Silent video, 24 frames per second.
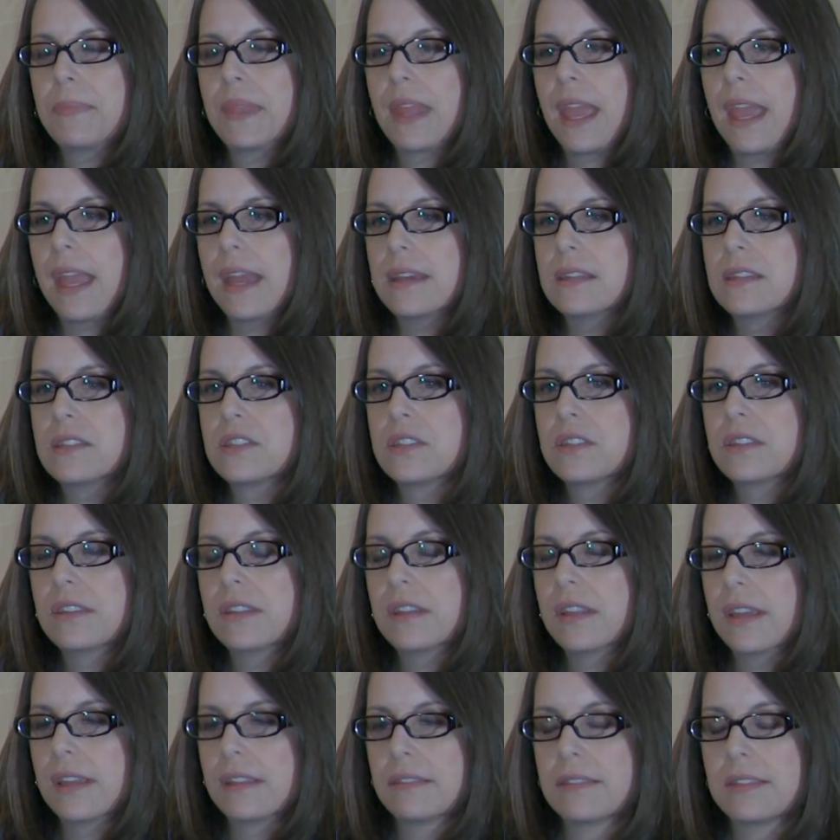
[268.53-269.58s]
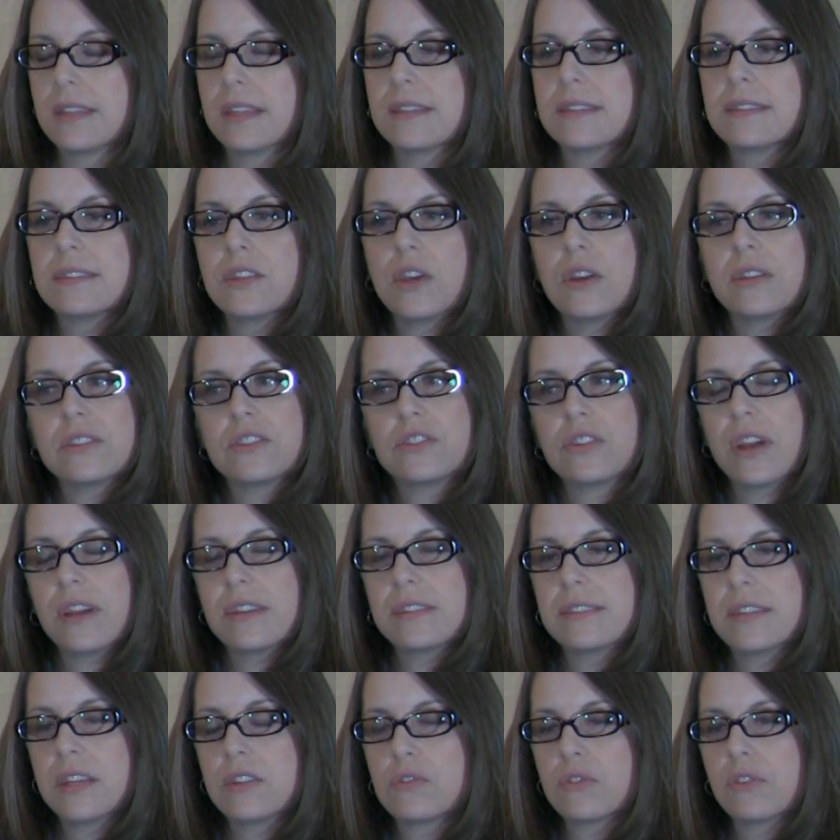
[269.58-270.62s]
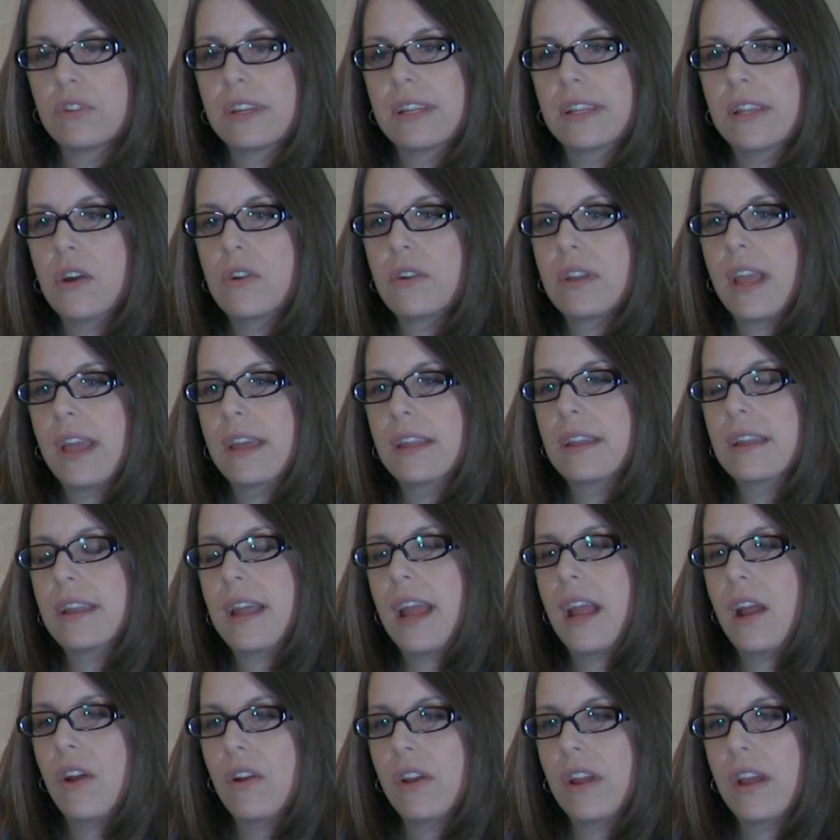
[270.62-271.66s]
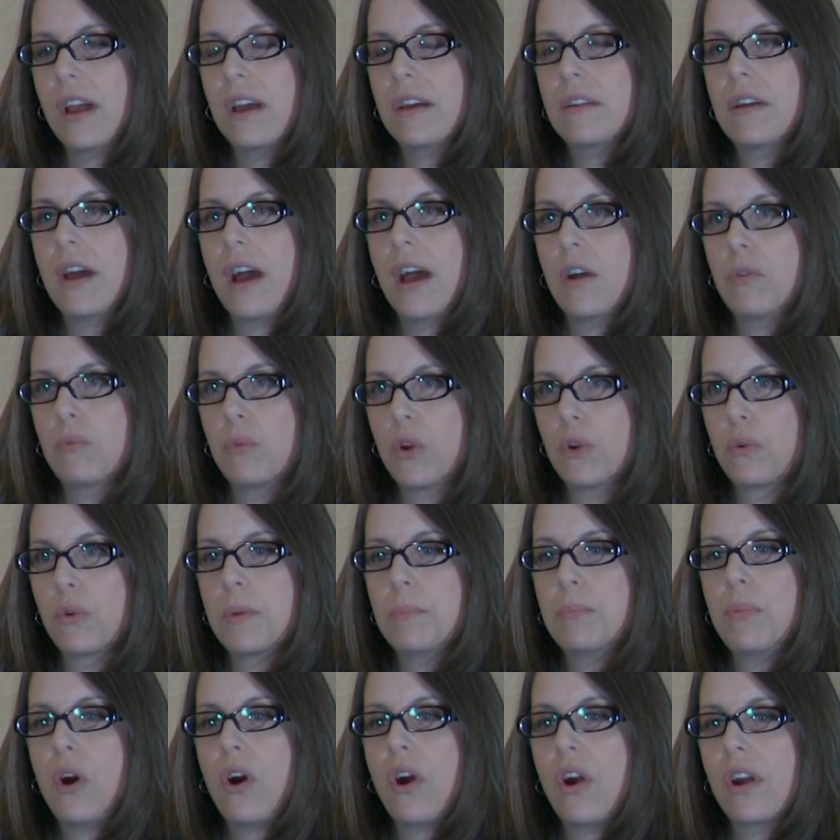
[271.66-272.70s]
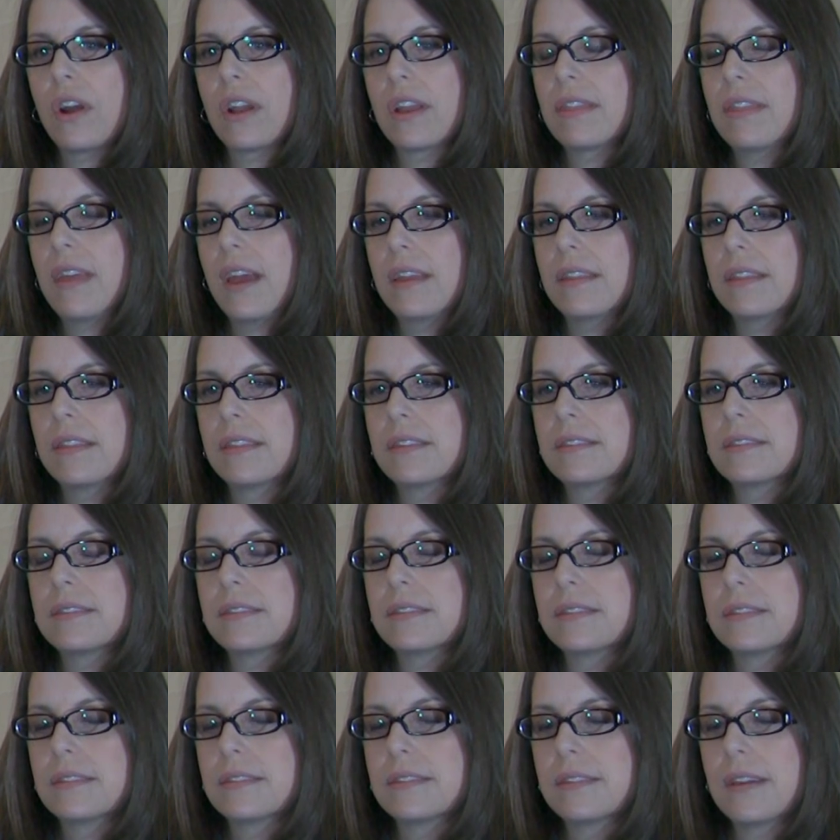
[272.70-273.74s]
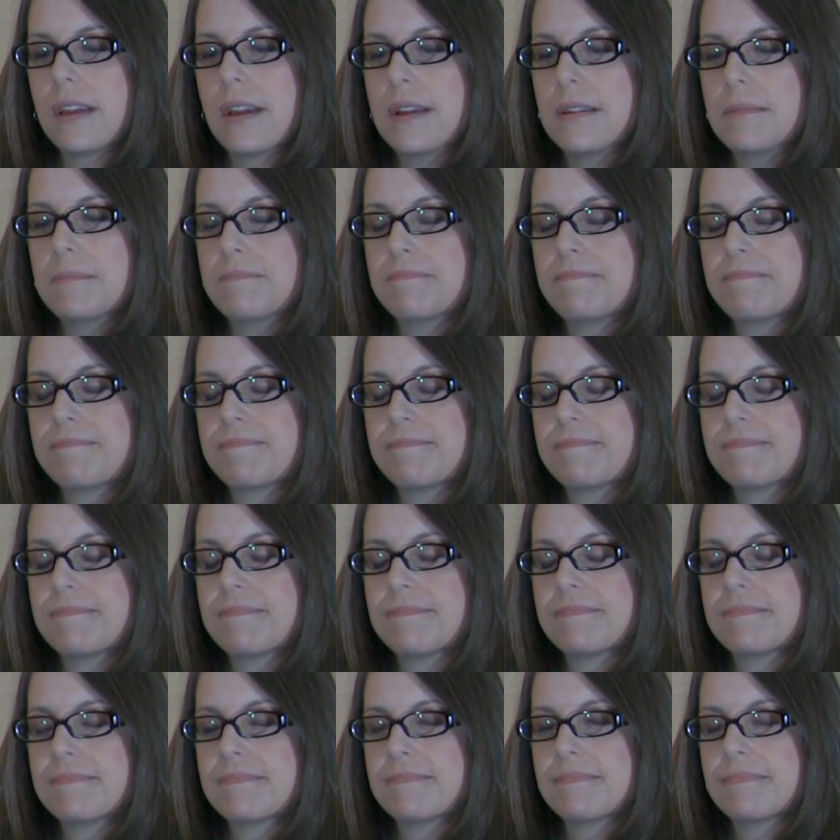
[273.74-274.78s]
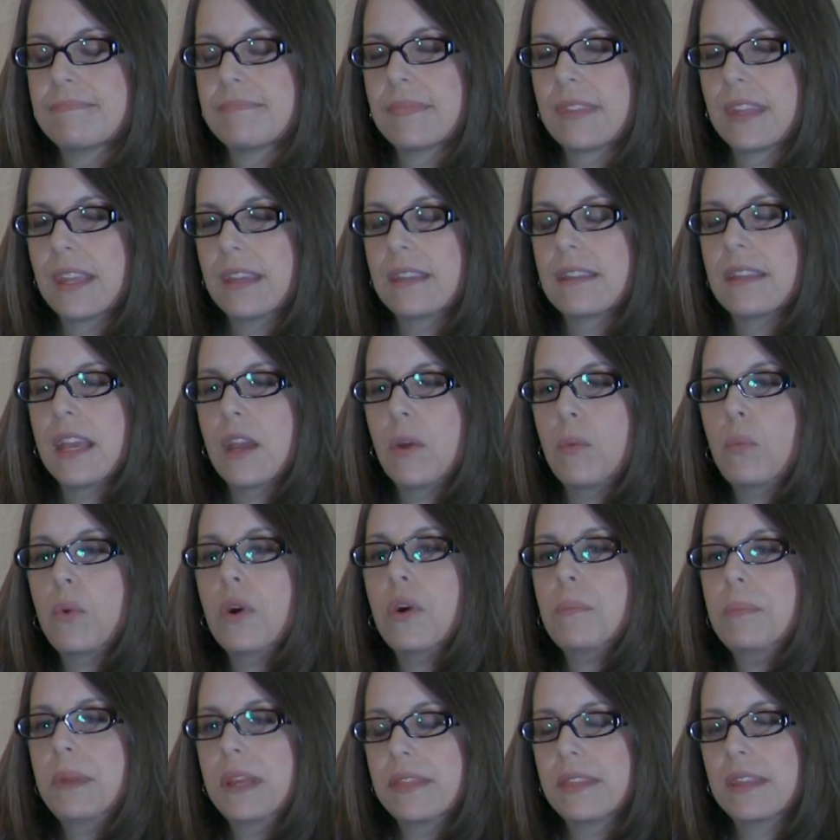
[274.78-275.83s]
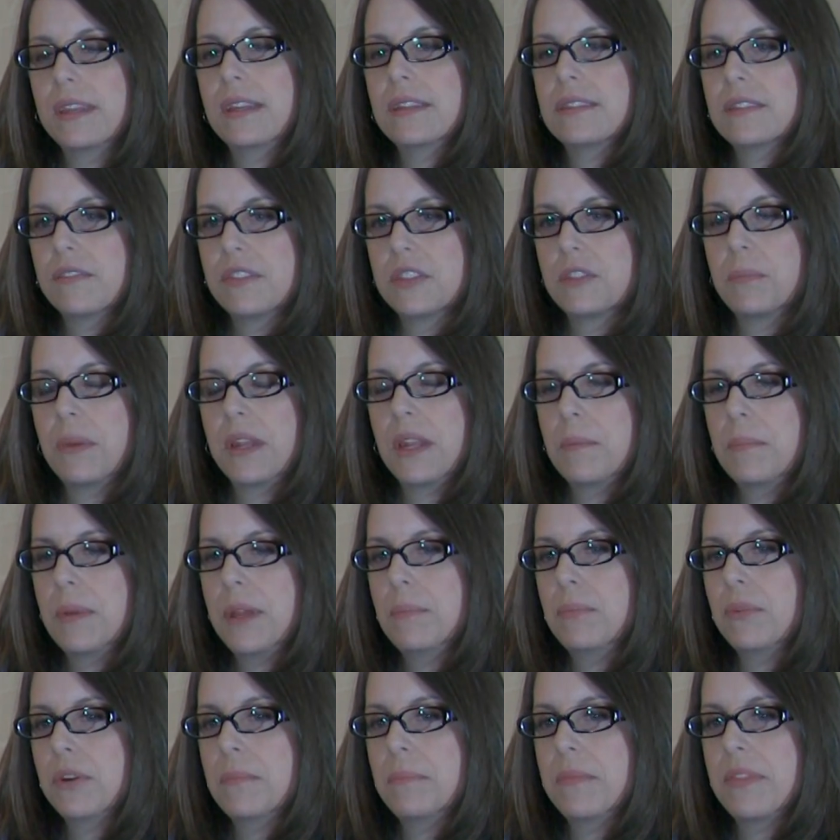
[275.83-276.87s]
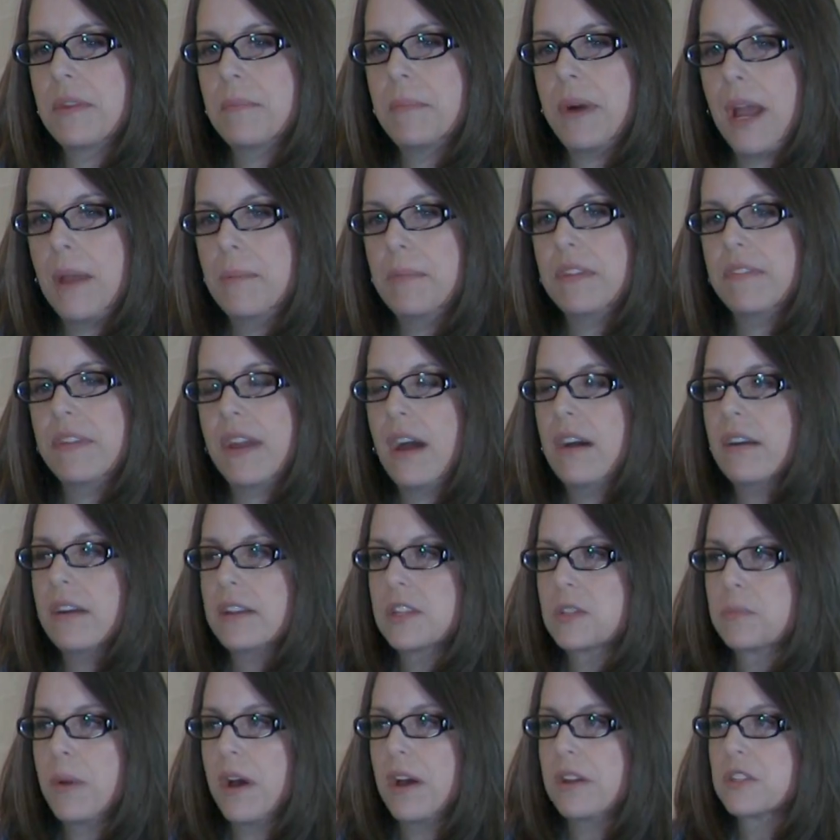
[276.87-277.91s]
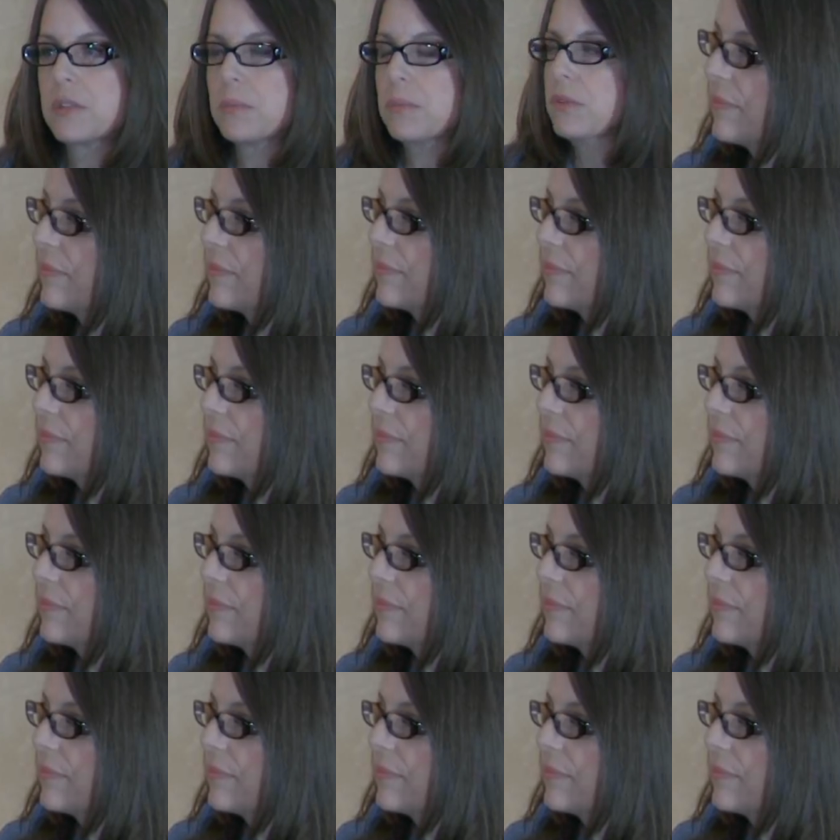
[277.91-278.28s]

and it's such a centrally located area, Rotary Park, that this is it will meet the needs of as many people in the Miami Valley as possible.